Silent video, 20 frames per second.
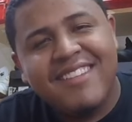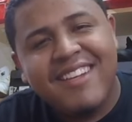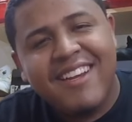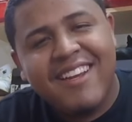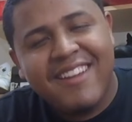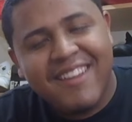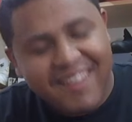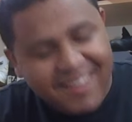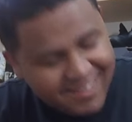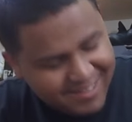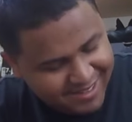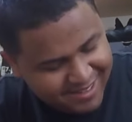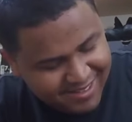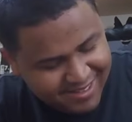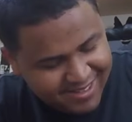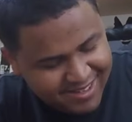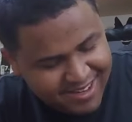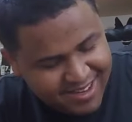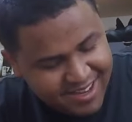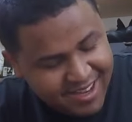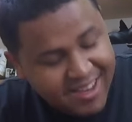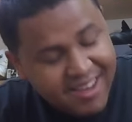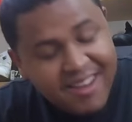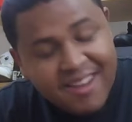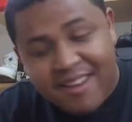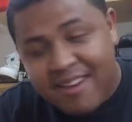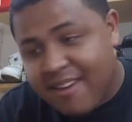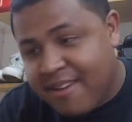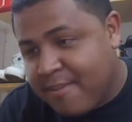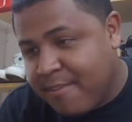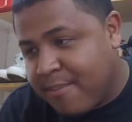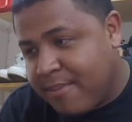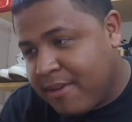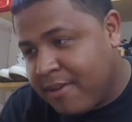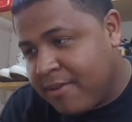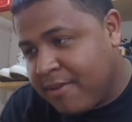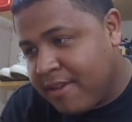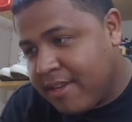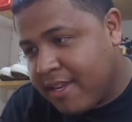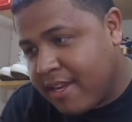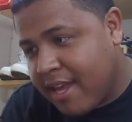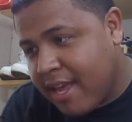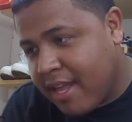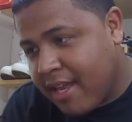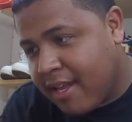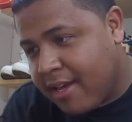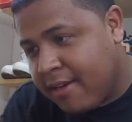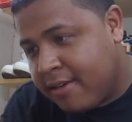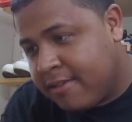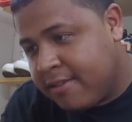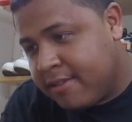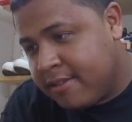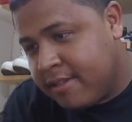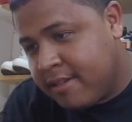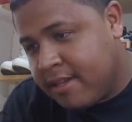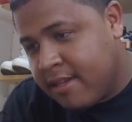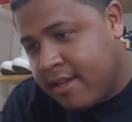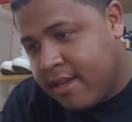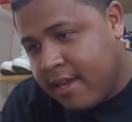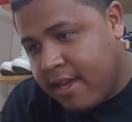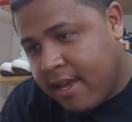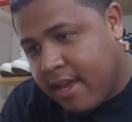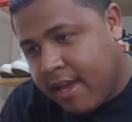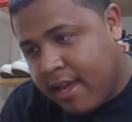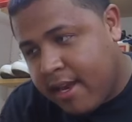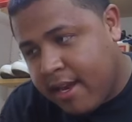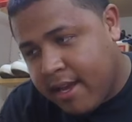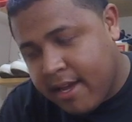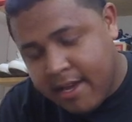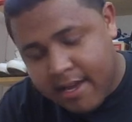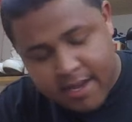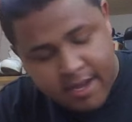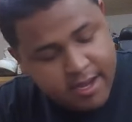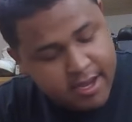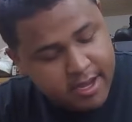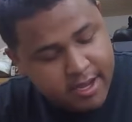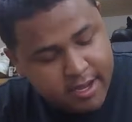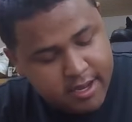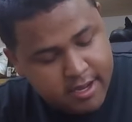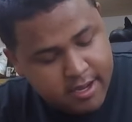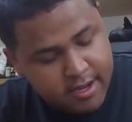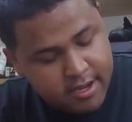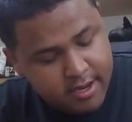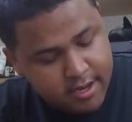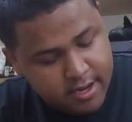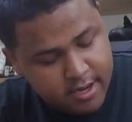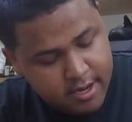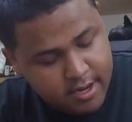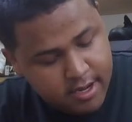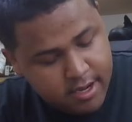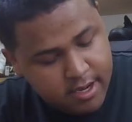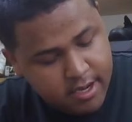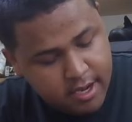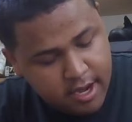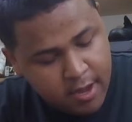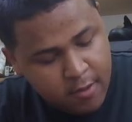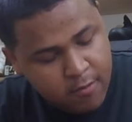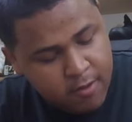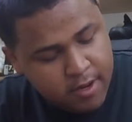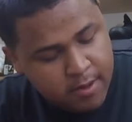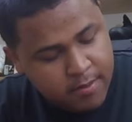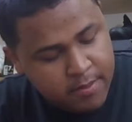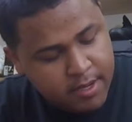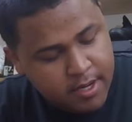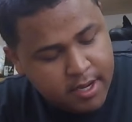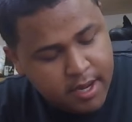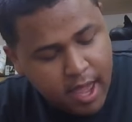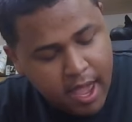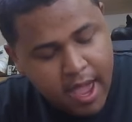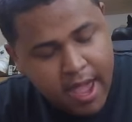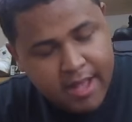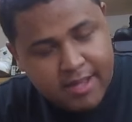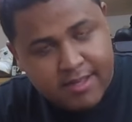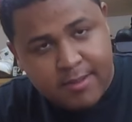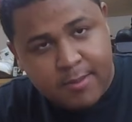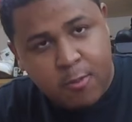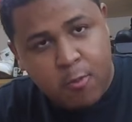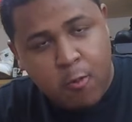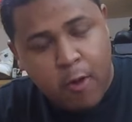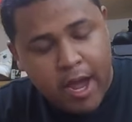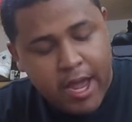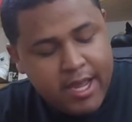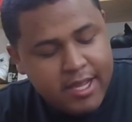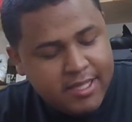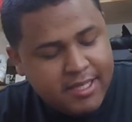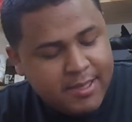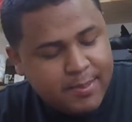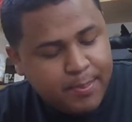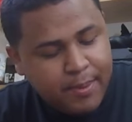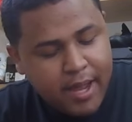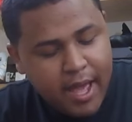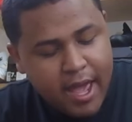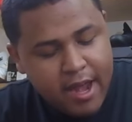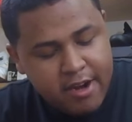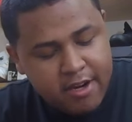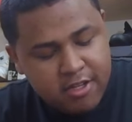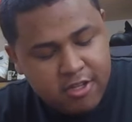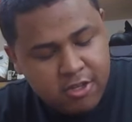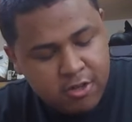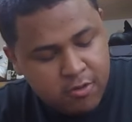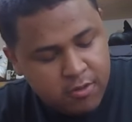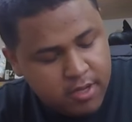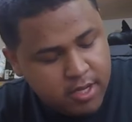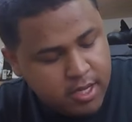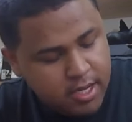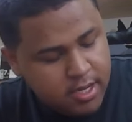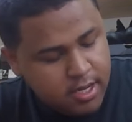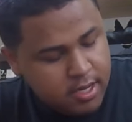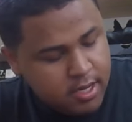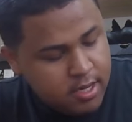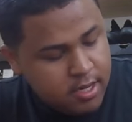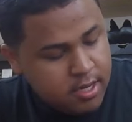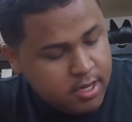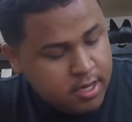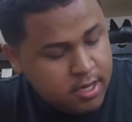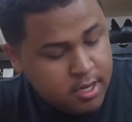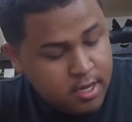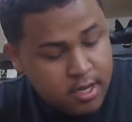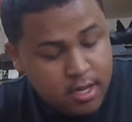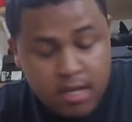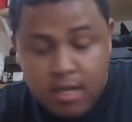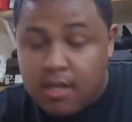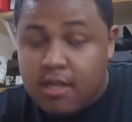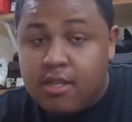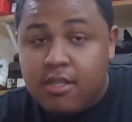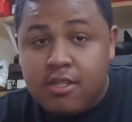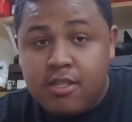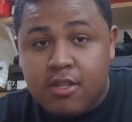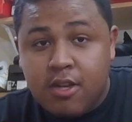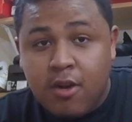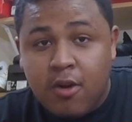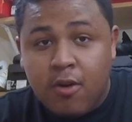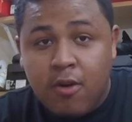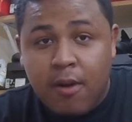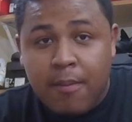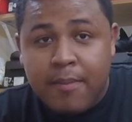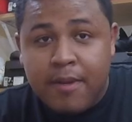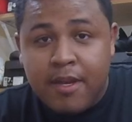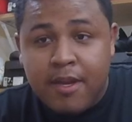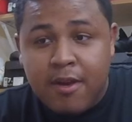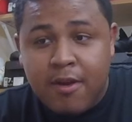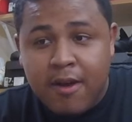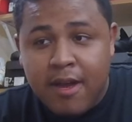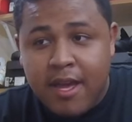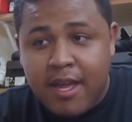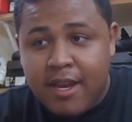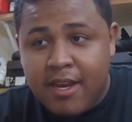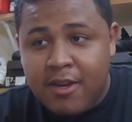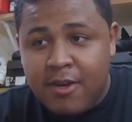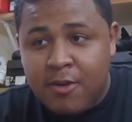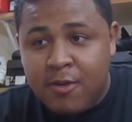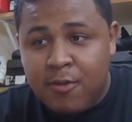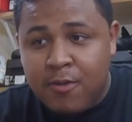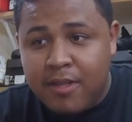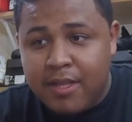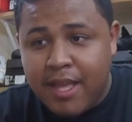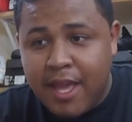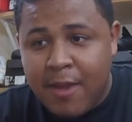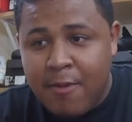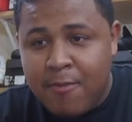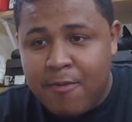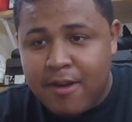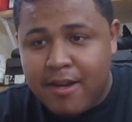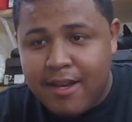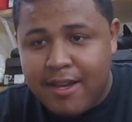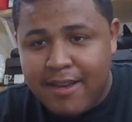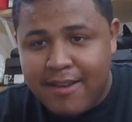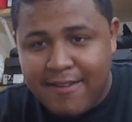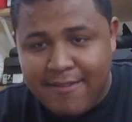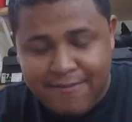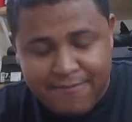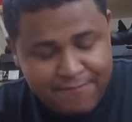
There you go, blue and yellow. And uh, they want me to add some white splatter to it. So I'm gonna go ahead and do what they want.